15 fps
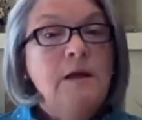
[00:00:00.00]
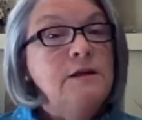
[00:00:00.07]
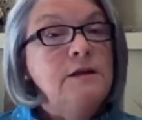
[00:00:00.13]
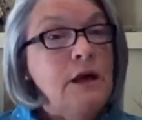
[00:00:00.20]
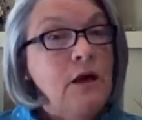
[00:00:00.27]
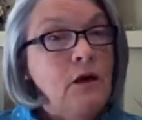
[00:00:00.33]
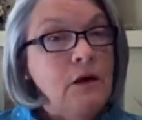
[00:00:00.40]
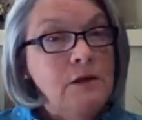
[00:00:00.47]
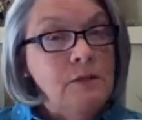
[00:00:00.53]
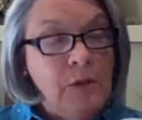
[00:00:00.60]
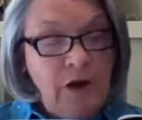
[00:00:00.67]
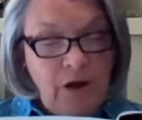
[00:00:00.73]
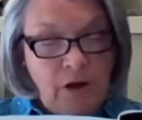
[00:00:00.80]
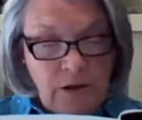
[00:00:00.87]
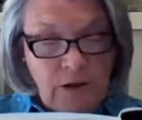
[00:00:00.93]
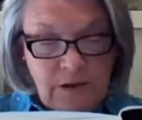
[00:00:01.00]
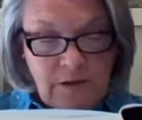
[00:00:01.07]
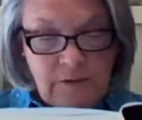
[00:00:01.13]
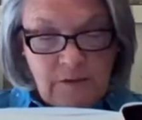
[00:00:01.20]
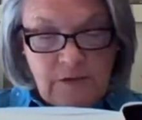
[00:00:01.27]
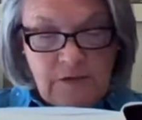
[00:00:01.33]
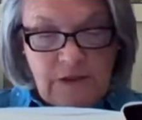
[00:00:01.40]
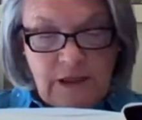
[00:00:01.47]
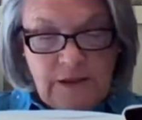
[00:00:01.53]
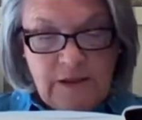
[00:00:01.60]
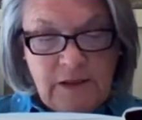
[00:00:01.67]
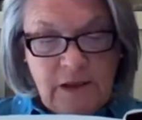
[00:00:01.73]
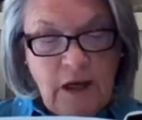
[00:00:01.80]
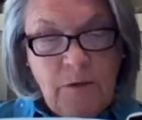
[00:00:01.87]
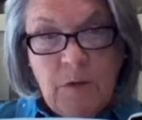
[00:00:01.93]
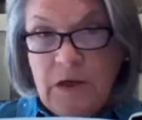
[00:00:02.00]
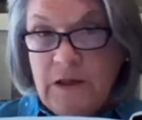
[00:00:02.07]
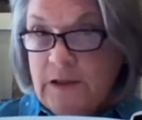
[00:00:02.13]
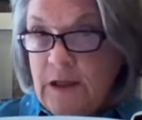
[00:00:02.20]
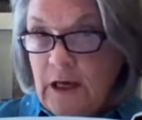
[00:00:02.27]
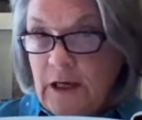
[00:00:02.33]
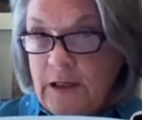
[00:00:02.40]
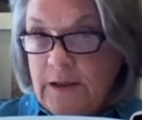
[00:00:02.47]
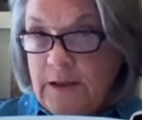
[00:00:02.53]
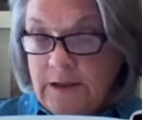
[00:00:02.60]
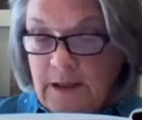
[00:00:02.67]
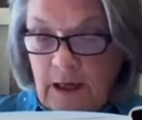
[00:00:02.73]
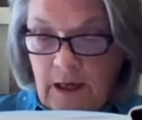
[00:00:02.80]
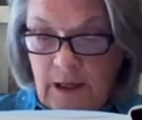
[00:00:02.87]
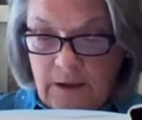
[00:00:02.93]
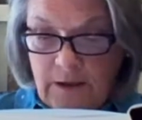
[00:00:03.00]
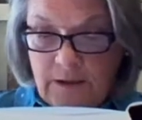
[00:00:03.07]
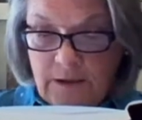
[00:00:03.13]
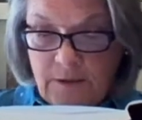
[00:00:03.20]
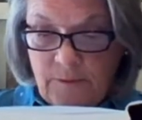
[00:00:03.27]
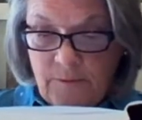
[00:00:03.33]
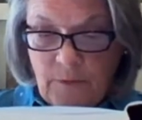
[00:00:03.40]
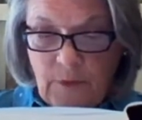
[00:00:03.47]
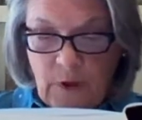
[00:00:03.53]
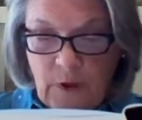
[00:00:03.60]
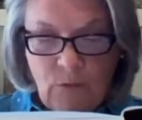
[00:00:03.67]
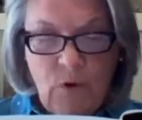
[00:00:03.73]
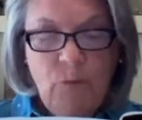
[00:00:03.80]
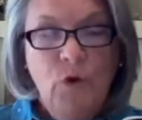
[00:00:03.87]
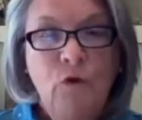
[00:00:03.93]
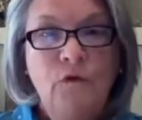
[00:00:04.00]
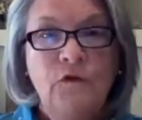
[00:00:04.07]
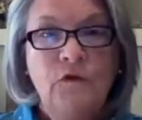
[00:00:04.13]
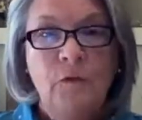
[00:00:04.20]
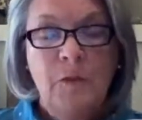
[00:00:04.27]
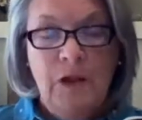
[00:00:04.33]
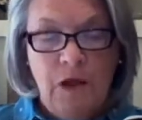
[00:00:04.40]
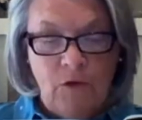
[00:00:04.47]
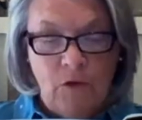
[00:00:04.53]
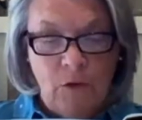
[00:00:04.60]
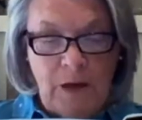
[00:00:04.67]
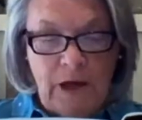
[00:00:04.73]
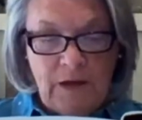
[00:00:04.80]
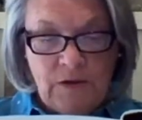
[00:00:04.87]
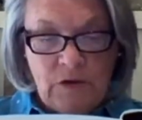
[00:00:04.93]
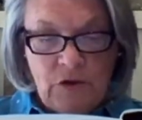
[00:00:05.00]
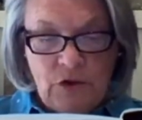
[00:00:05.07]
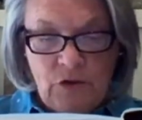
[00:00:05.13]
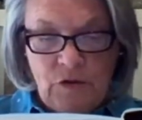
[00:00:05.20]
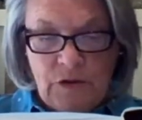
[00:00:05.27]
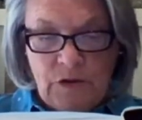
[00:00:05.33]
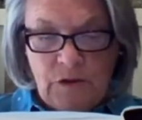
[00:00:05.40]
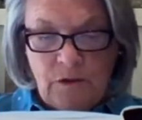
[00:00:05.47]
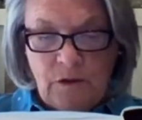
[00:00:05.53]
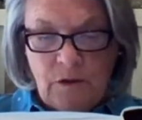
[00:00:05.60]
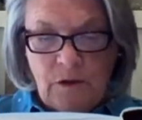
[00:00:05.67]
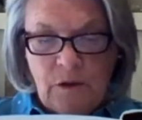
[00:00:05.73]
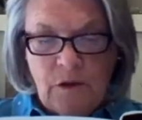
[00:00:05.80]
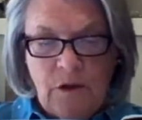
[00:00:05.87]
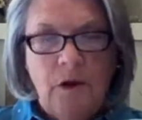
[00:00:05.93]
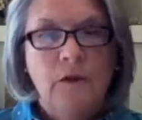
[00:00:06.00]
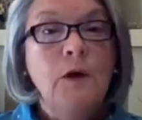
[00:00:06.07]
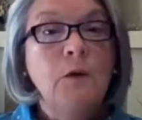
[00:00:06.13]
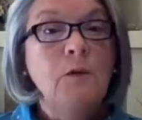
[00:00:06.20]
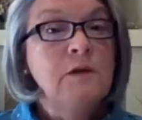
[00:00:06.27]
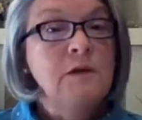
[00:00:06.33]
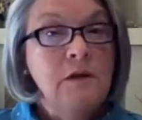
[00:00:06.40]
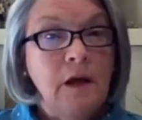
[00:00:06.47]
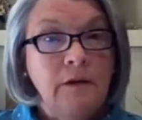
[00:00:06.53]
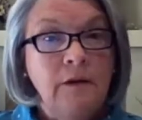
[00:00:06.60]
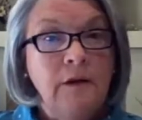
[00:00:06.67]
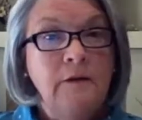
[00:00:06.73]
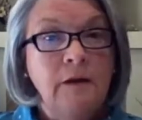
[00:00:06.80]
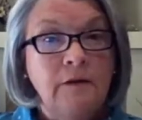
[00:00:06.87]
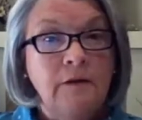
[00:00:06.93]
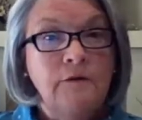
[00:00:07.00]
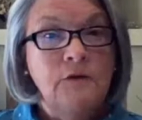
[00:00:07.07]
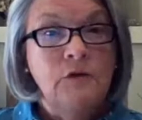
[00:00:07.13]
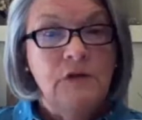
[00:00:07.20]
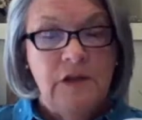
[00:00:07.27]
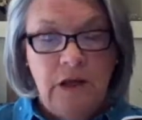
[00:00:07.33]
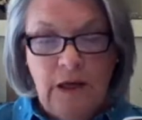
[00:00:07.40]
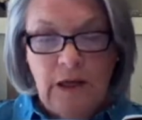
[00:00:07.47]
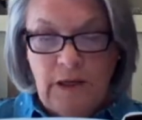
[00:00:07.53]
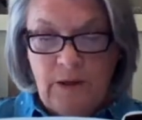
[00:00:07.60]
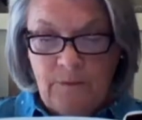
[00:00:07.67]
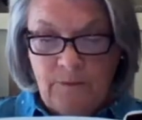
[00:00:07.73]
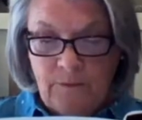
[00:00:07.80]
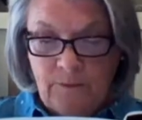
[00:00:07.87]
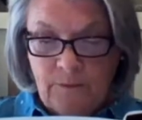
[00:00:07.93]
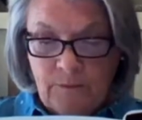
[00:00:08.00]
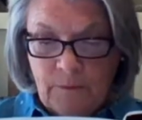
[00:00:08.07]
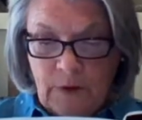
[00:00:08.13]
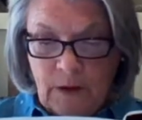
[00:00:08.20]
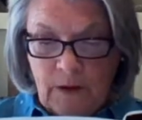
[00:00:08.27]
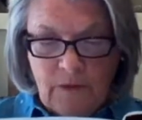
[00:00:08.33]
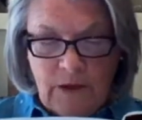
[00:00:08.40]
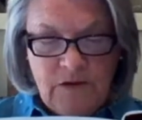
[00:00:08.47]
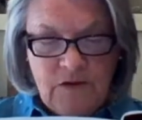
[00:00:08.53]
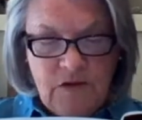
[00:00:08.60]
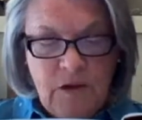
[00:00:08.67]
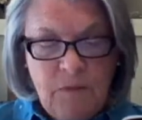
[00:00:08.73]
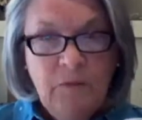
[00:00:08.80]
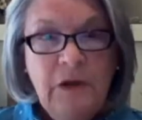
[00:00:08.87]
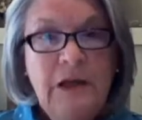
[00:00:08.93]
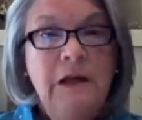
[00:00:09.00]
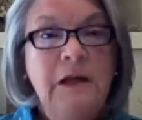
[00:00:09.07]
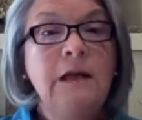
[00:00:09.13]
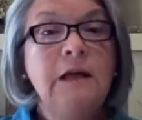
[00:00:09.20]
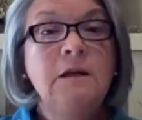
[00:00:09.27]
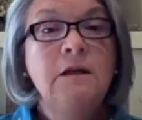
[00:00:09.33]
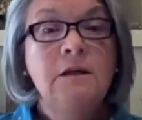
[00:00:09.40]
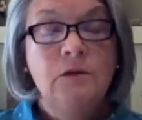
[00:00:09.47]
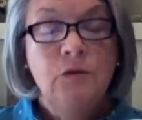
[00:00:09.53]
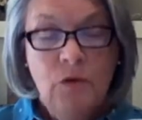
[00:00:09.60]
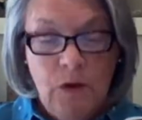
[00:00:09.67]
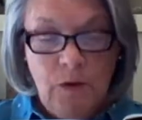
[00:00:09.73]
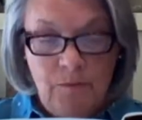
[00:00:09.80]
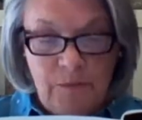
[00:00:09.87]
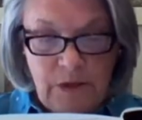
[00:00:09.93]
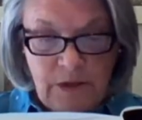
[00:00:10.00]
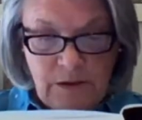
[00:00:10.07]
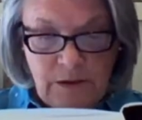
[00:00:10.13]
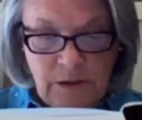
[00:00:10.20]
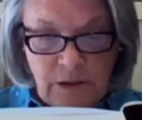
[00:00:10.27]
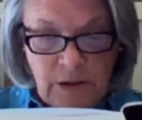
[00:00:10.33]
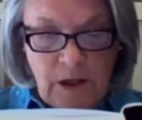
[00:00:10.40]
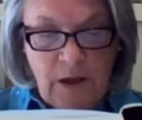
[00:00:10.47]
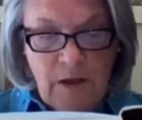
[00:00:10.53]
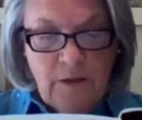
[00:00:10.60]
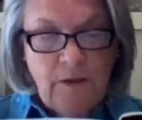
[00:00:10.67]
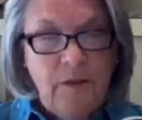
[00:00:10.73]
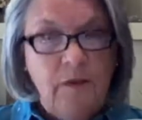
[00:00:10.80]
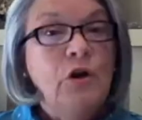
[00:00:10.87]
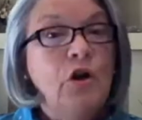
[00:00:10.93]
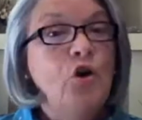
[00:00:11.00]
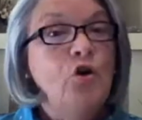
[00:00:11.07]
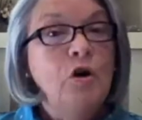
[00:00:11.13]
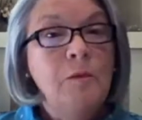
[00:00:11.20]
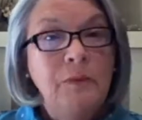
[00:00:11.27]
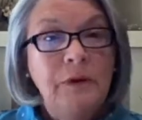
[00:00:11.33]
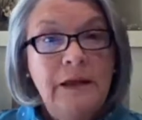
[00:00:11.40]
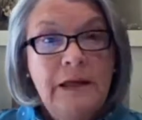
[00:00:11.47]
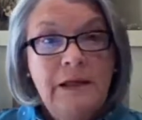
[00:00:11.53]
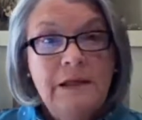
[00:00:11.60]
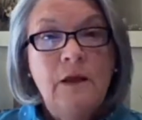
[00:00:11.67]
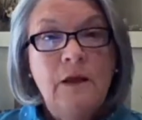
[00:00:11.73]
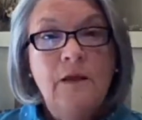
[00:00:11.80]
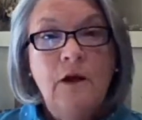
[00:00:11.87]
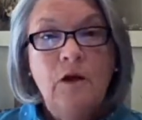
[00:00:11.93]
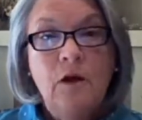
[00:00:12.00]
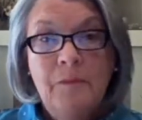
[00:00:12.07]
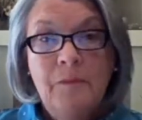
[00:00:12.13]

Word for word: Sarah's parents sat side by side in silence, removed from the other passengers. There was nothing left to say. They simply needed to commit to complete their